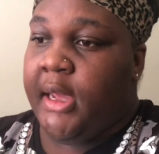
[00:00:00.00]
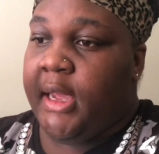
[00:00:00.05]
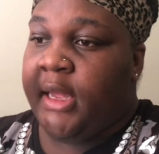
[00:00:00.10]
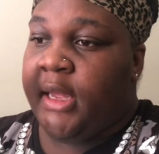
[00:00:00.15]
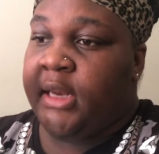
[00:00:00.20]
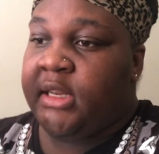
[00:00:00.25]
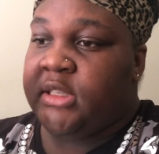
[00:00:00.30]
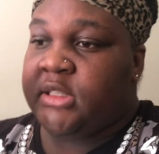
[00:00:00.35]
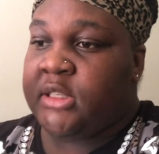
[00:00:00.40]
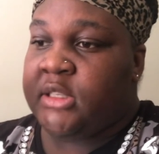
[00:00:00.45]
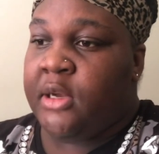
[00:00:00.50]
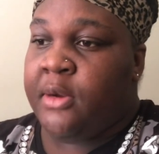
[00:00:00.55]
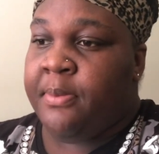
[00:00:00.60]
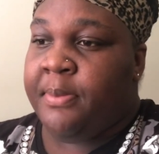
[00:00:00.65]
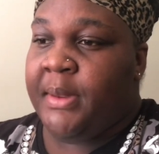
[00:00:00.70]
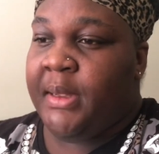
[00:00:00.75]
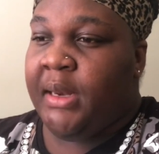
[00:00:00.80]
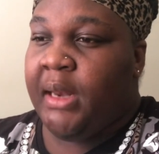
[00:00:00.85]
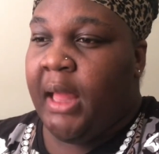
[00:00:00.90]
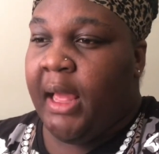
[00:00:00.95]
and it's gonna
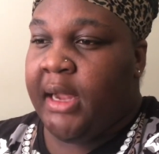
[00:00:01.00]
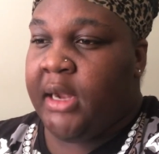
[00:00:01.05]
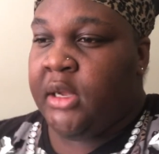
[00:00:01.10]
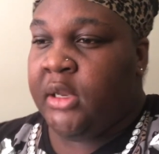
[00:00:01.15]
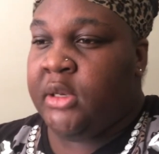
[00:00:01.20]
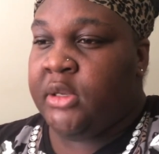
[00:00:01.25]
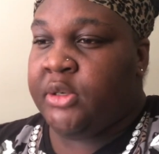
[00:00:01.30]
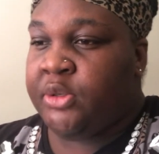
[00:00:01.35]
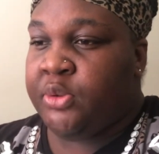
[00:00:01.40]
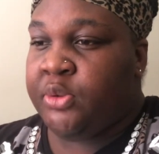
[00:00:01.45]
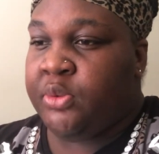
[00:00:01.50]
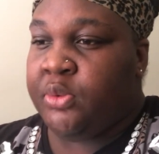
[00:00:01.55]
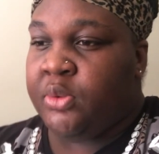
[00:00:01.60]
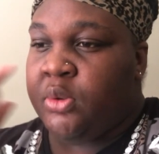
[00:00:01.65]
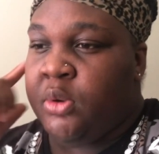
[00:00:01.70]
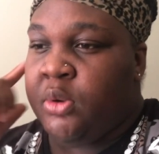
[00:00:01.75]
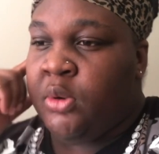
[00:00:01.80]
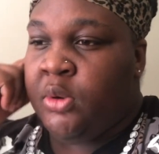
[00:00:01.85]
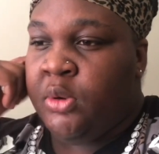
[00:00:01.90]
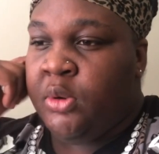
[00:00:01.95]
be like a little
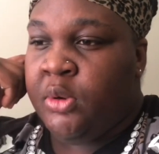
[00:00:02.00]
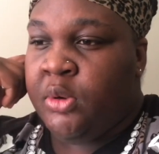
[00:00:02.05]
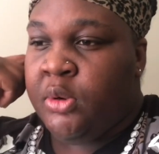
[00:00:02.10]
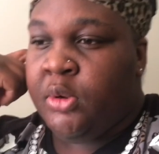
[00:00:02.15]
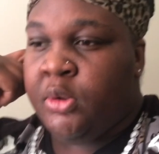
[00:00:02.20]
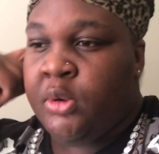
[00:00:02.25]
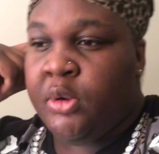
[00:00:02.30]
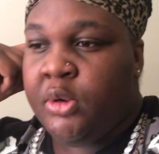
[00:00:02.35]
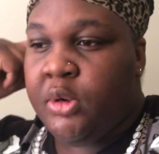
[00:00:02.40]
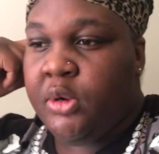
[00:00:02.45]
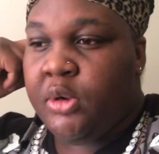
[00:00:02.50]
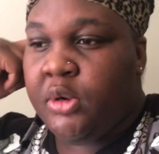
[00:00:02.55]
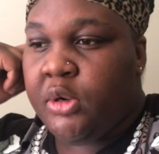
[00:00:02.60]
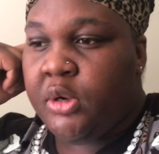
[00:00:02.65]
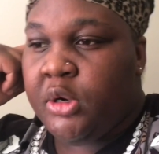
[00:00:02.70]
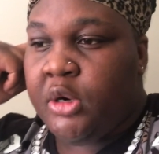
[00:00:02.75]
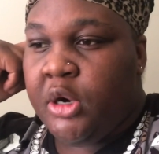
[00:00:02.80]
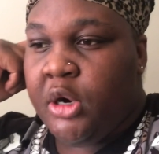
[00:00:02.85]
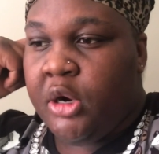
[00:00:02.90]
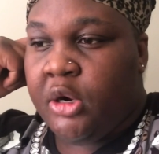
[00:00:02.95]

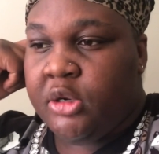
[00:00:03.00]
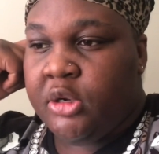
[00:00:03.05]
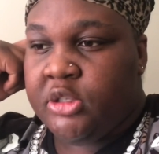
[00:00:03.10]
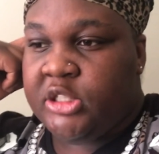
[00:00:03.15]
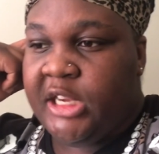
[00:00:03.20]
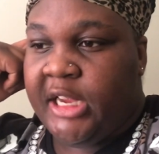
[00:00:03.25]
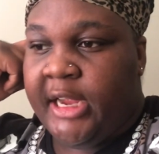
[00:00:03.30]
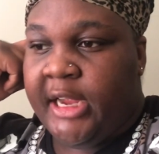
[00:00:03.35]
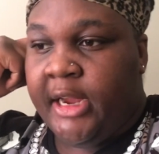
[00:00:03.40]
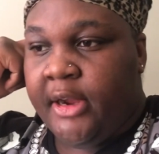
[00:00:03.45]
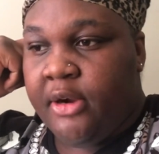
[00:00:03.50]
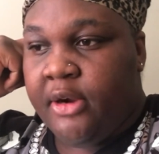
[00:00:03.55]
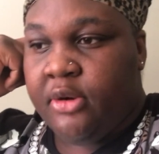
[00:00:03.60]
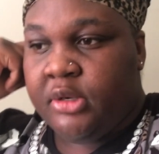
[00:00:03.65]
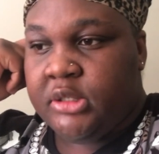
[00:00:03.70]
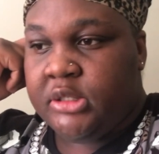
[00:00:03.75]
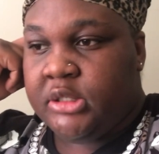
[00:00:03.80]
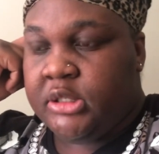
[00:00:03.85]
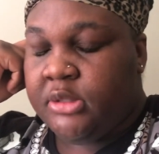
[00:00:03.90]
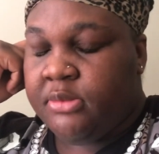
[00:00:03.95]
girl chat
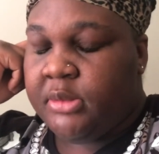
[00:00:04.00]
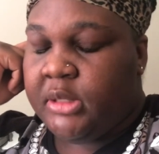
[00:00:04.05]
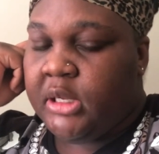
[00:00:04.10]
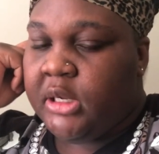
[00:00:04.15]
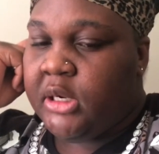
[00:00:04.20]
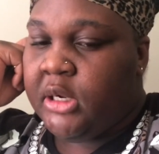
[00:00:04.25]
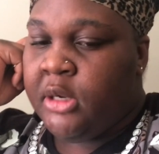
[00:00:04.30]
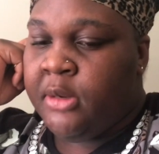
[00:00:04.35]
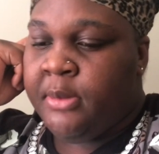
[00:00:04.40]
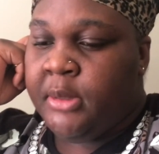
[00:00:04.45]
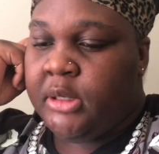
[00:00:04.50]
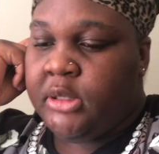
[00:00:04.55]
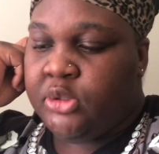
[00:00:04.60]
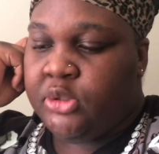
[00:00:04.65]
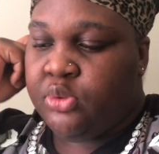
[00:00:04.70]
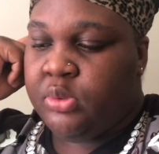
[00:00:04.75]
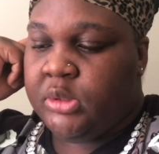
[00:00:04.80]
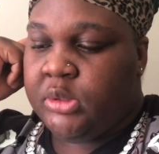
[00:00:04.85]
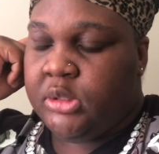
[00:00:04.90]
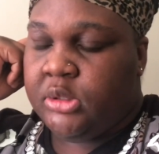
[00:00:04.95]
or something coming as
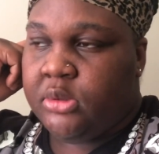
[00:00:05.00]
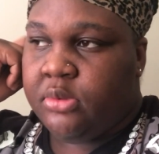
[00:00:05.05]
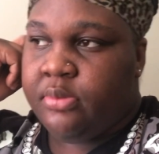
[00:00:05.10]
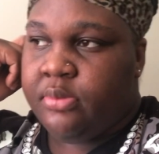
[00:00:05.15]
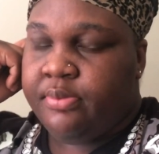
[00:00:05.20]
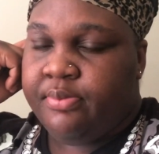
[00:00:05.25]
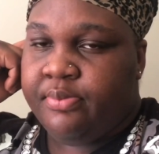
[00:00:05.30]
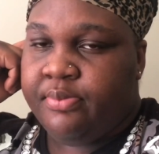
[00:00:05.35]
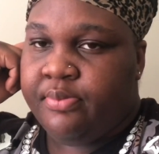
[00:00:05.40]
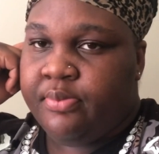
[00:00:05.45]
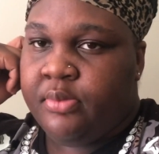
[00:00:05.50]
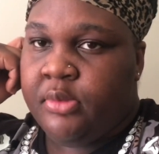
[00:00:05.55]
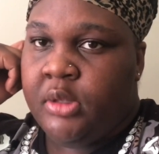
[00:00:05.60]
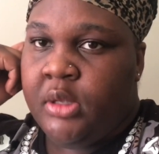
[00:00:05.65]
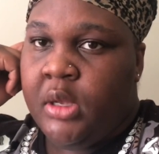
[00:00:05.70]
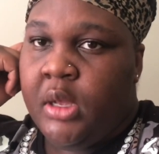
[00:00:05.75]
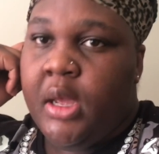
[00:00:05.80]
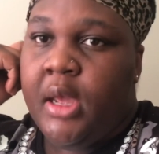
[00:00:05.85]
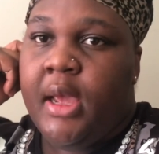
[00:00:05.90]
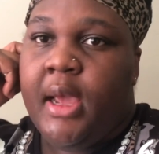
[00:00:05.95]
well
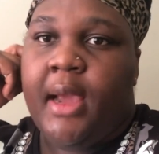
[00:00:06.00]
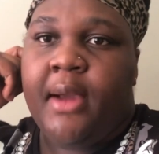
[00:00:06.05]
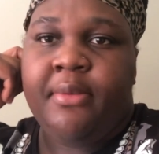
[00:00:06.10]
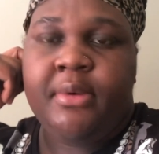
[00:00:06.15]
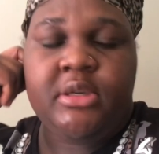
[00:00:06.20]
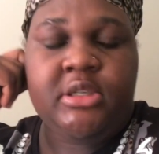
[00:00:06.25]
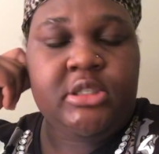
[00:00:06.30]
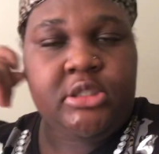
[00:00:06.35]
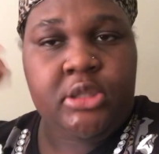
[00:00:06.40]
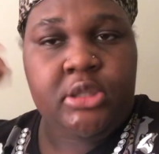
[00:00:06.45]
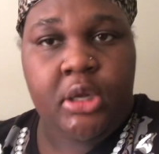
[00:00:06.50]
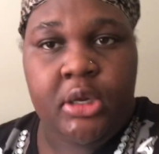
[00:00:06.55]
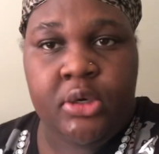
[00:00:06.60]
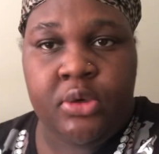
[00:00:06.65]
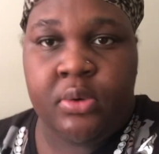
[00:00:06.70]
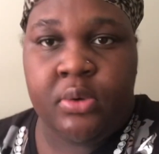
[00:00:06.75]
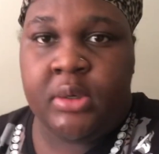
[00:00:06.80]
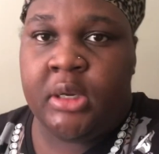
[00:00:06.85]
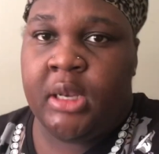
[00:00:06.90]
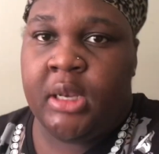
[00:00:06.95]
i want to start
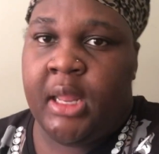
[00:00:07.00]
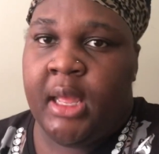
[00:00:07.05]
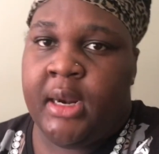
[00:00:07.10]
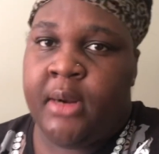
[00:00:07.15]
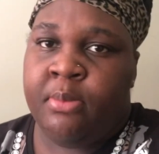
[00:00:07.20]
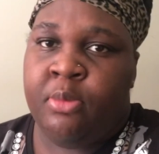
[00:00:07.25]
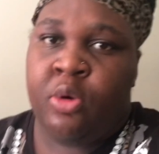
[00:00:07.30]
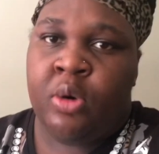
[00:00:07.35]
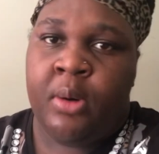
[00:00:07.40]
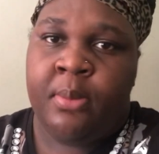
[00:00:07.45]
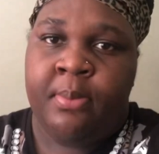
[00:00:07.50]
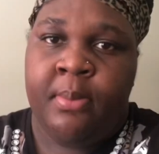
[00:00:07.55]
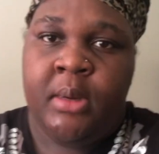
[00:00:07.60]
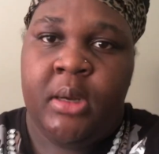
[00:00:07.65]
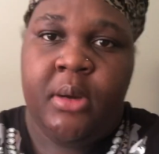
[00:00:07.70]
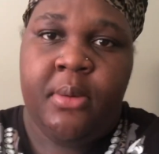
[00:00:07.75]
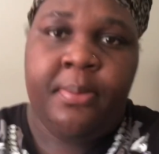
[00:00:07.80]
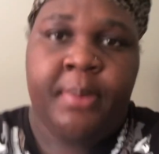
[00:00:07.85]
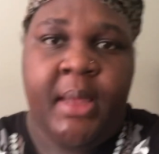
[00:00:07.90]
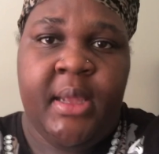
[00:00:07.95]
doing a lot of more
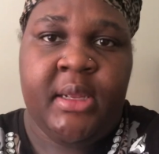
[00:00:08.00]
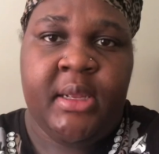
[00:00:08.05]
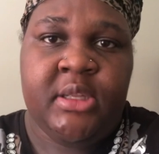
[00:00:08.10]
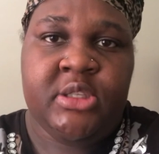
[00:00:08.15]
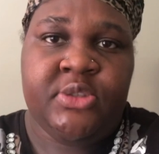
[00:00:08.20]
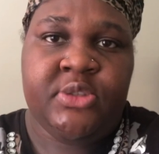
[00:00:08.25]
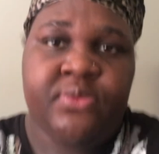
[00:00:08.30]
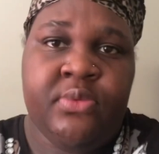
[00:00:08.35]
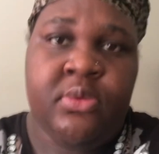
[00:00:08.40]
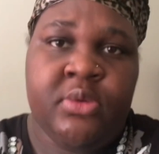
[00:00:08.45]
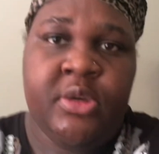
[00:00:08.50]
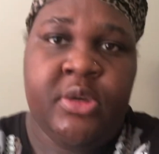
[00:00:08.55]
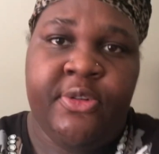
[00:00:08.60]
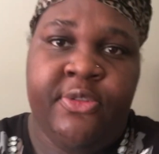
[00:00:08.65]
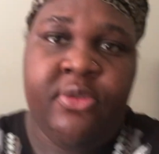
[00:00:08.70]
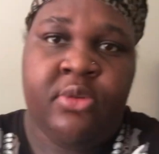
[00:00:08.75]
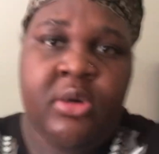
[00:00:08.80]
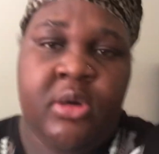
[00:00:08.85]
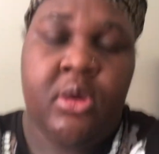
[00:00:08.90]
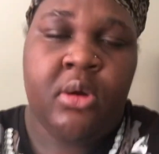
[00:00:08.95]
mukbangs for real
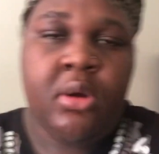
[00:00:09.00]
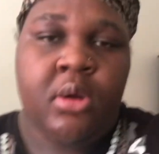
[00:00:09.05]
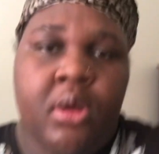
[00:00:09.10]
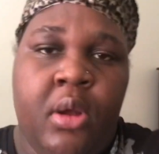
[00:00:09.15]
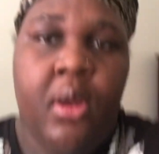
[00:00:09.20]
for real